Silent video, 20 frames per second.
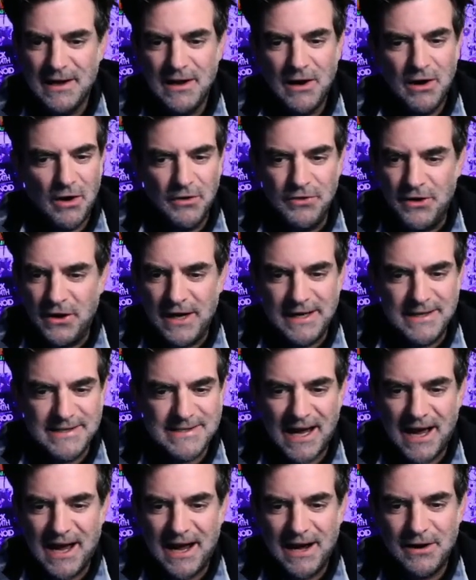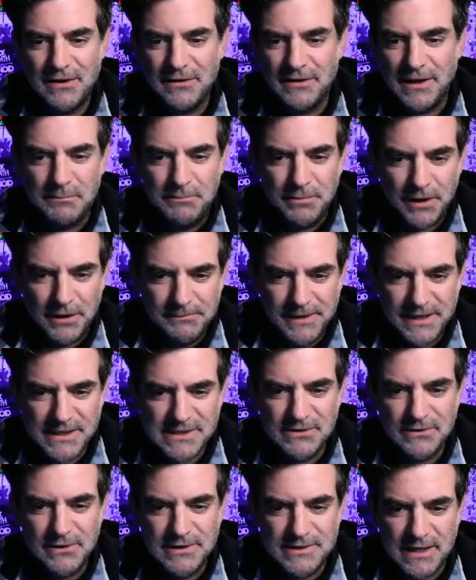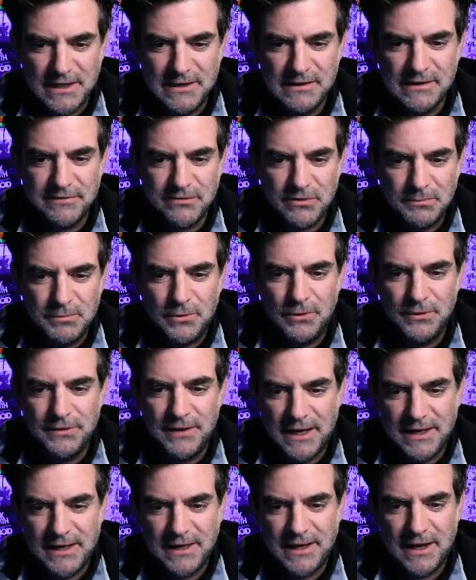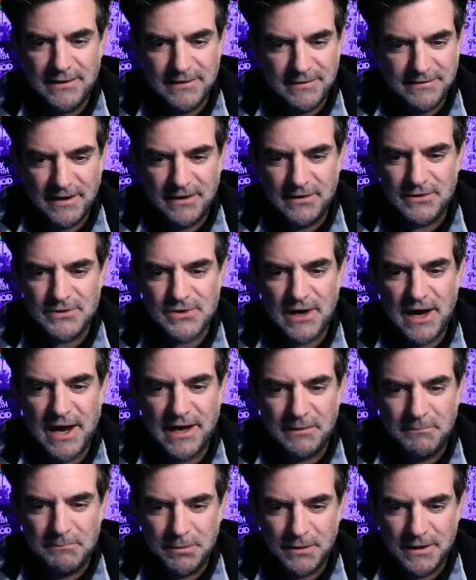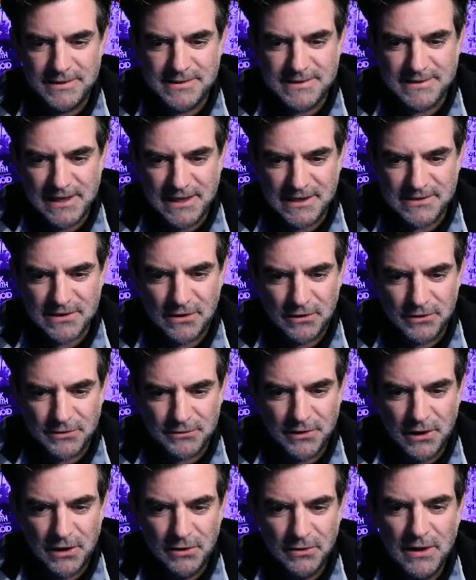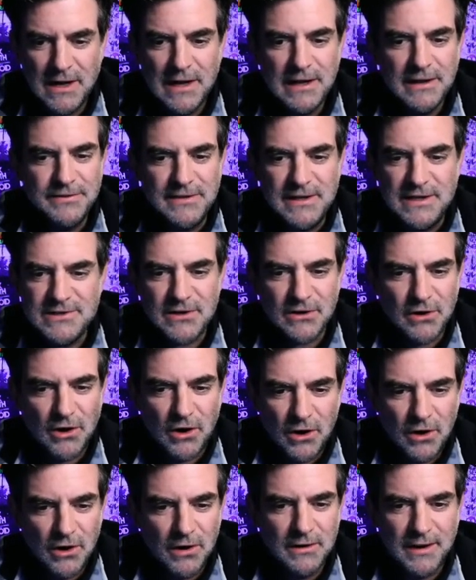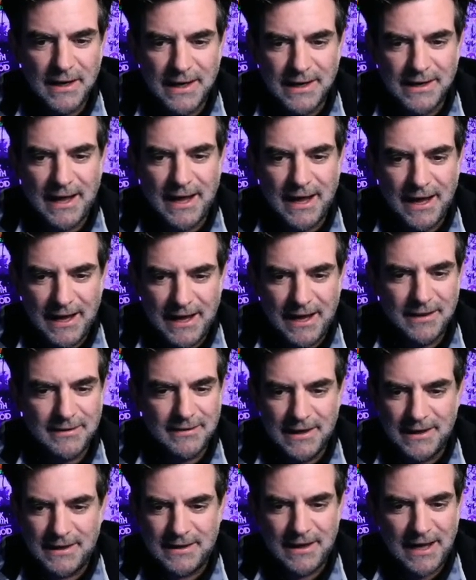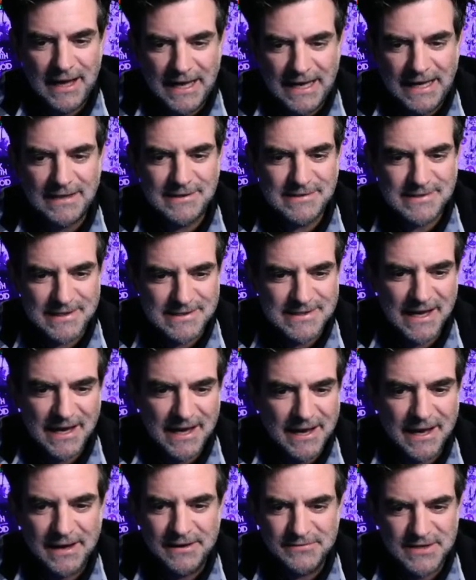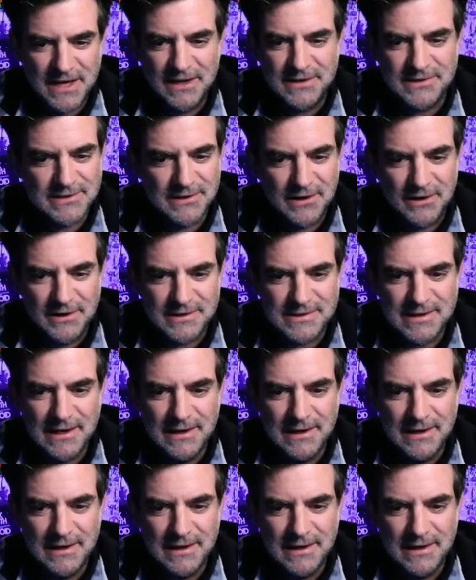The entire, like, Blood Makes Noise, In Liverpool, 99, the title track, and Blood Sings all in a row. These are all like 8 to 10 out of 10 songs.